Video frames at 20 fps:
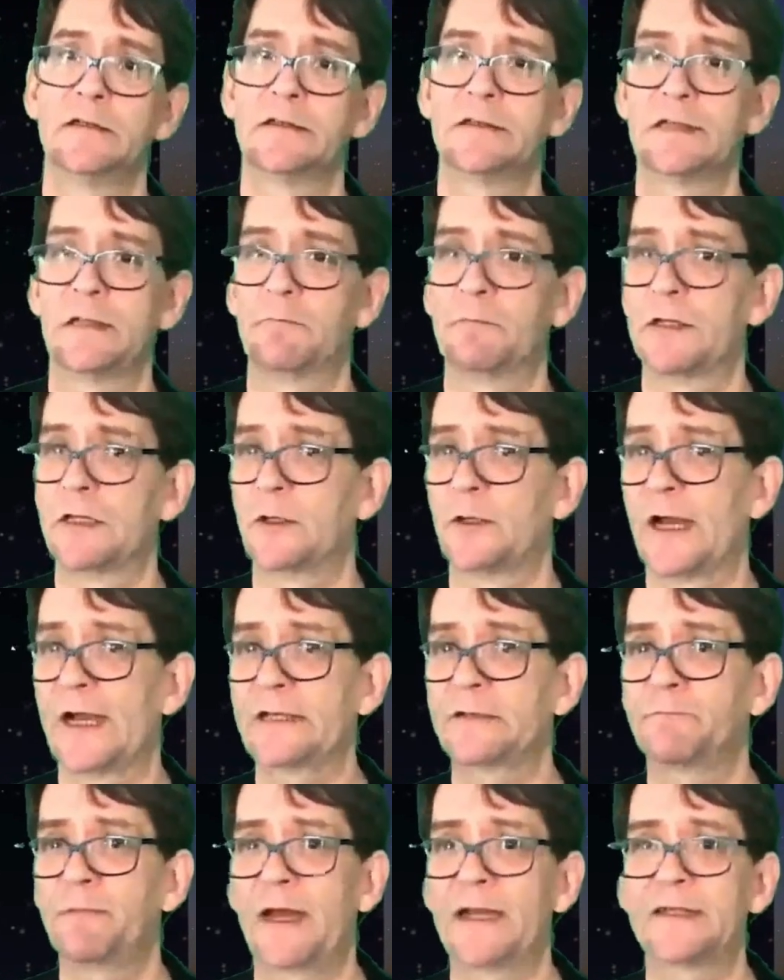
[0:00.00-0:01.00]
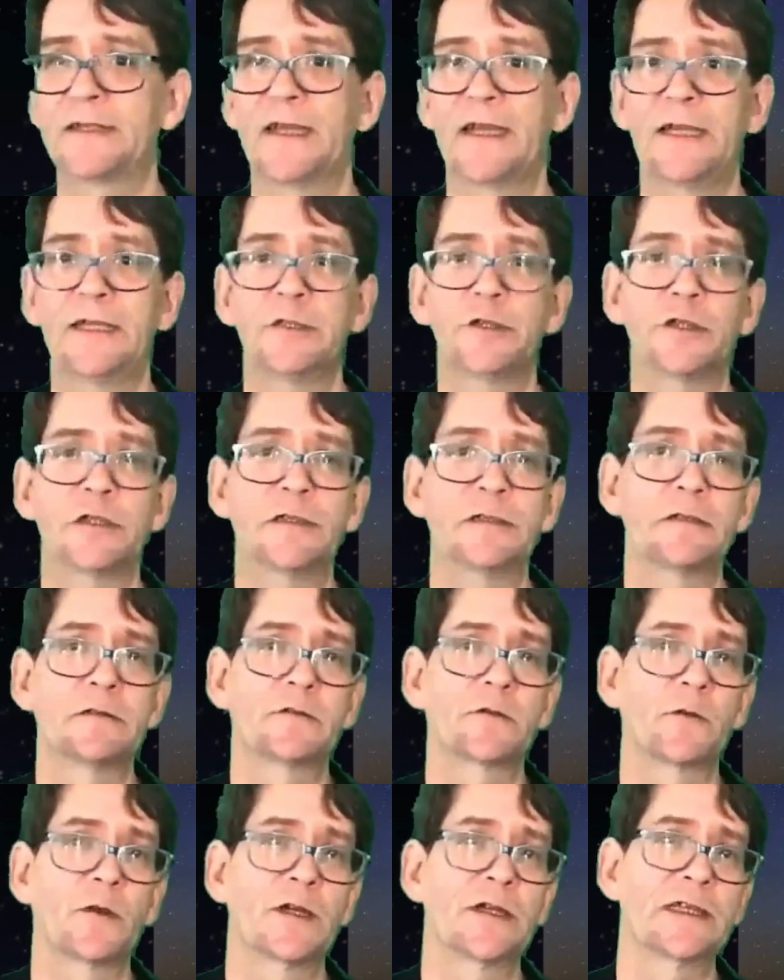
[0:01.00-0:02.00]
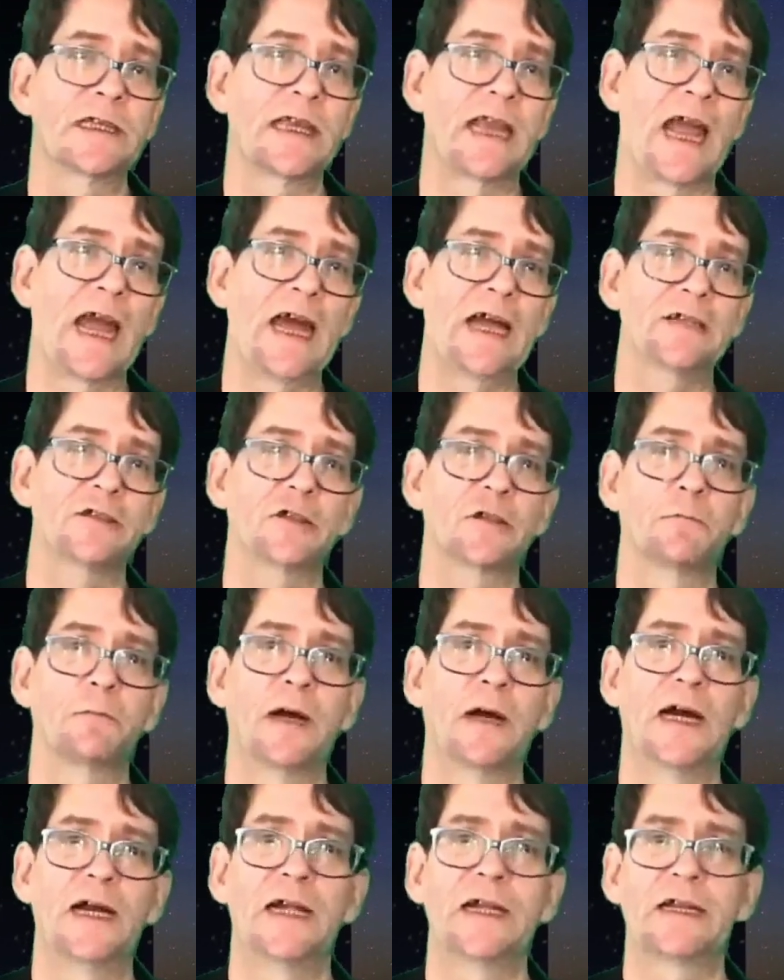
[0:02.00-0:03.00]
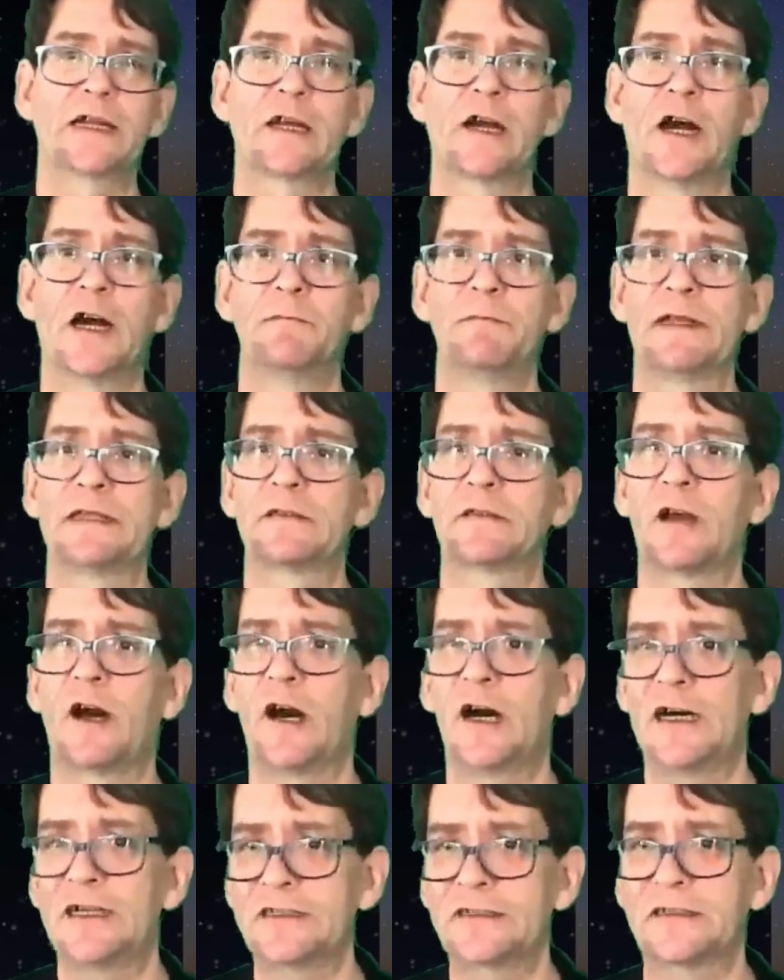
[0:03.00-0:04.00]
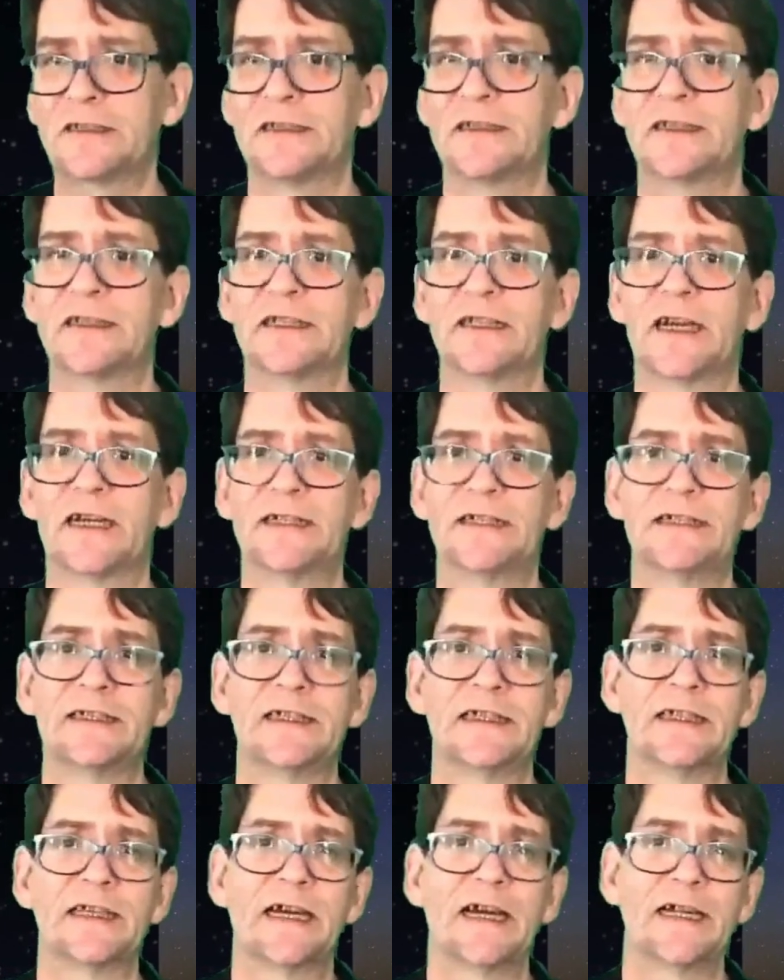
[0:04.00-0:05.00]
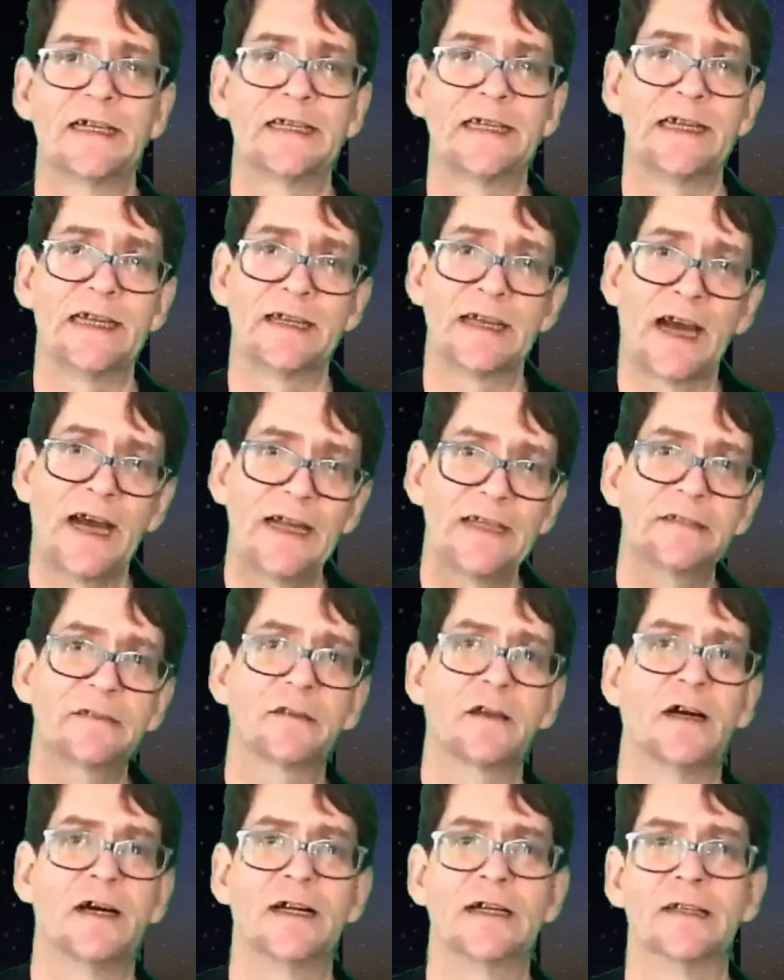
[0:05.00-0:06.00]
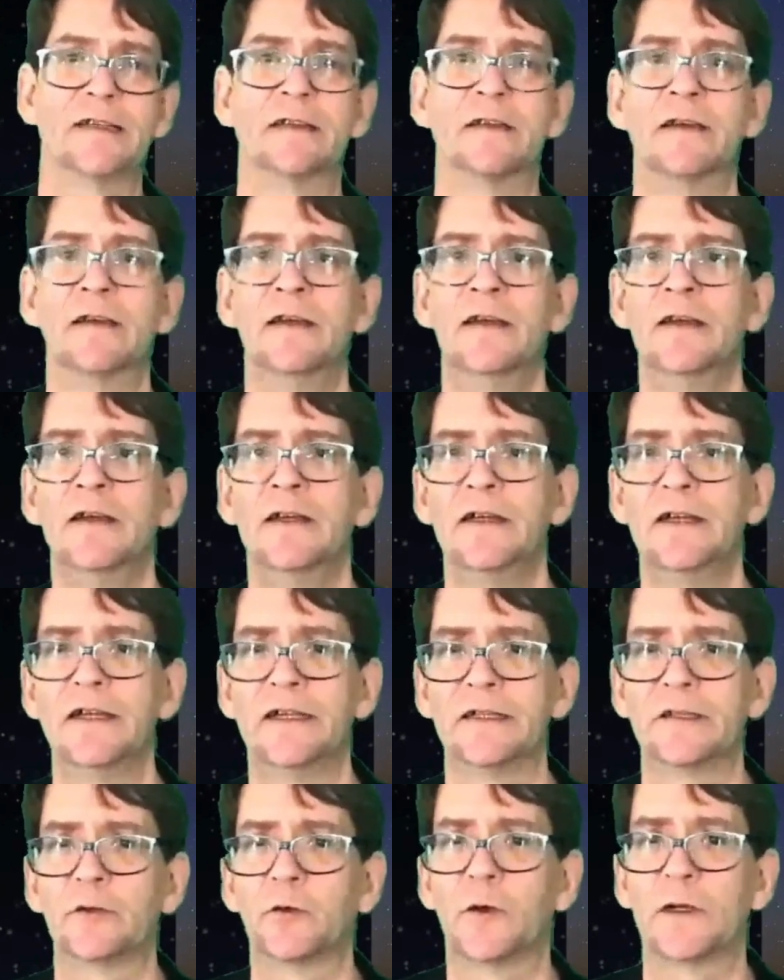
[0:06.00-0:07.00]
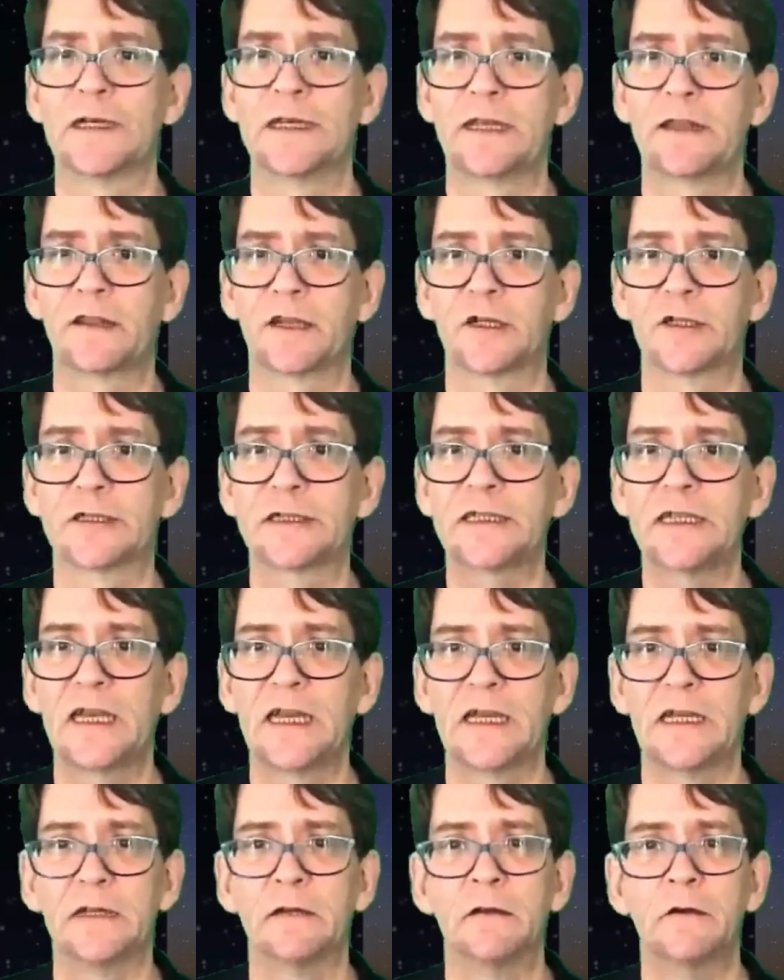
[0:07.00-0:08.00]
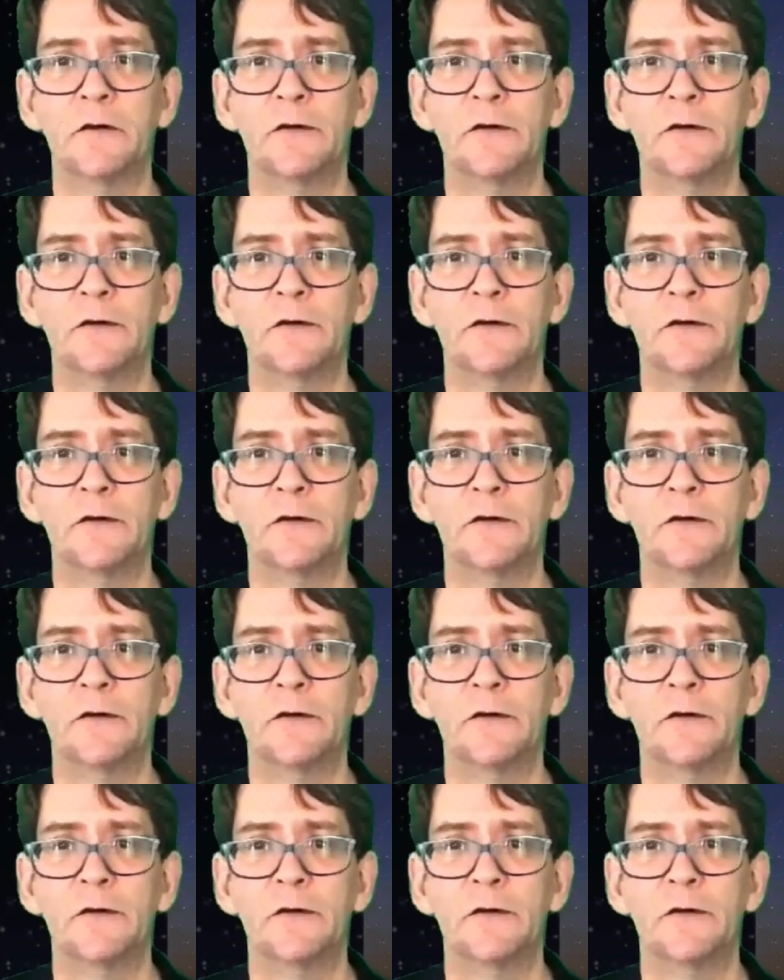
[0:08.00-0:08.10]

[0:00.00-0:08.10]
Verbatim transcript: Similar expectations were dashed by Comets Austin in 1990 and Ison in 2013.